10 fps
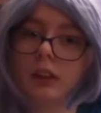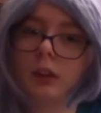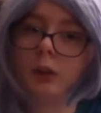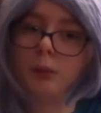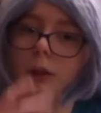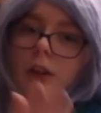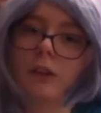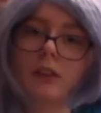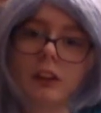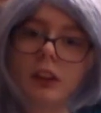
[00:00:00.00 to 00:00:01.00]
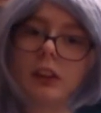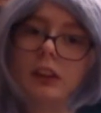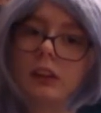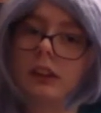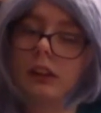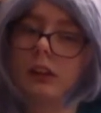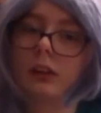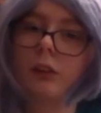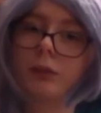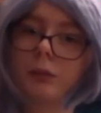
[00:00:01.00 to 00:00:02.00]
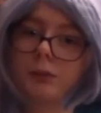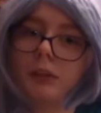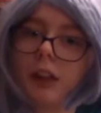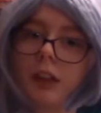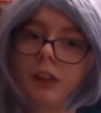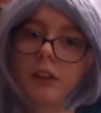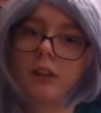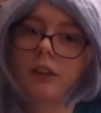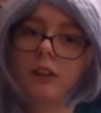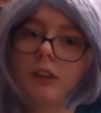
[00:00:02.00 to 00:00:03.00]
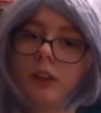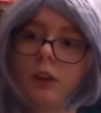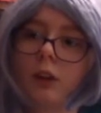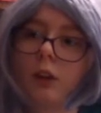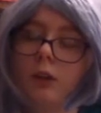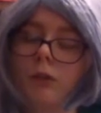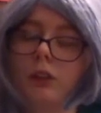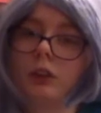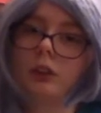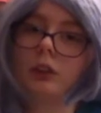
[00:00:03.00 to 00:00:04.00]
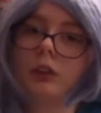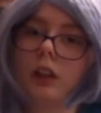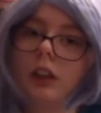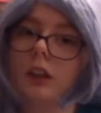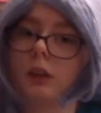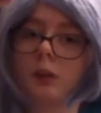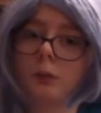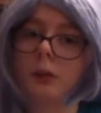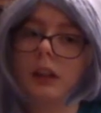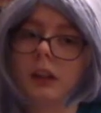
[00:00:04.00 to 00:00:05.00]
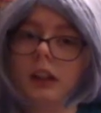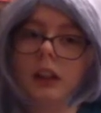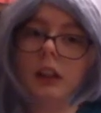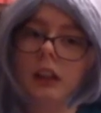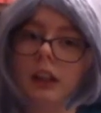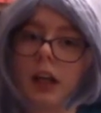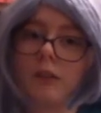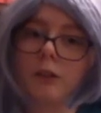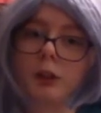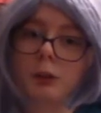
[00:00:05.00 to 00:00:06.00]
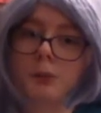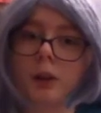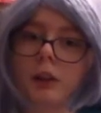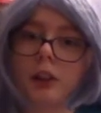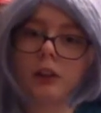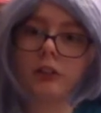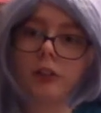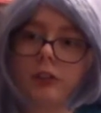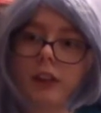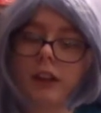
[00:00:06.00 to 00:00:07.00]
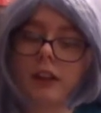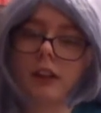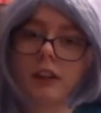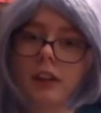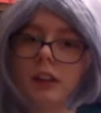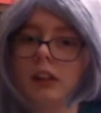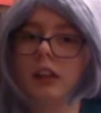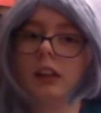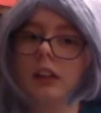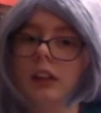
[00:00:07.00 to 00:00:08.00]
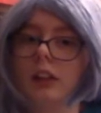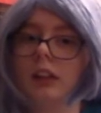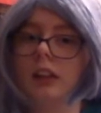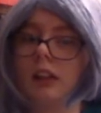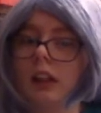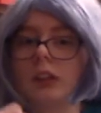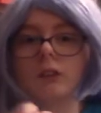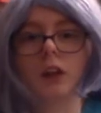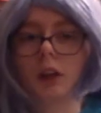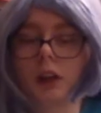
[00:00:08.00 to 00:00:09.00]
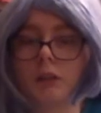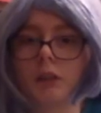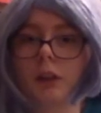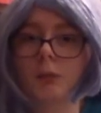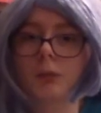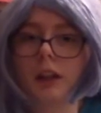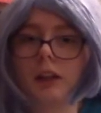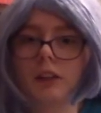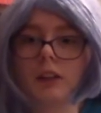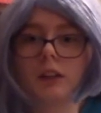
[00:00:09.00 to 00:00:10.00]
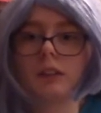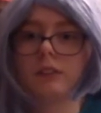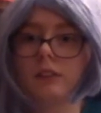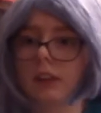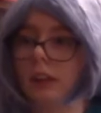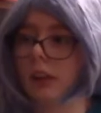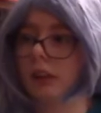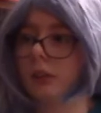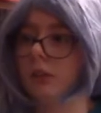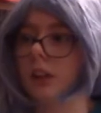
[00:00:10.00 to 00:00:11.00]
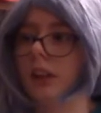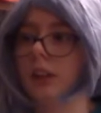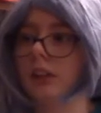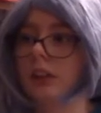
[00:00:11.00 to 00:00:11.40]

about the witches and go from there. Once you're done completely that first book that you were writing. That's what I recommend, and that's what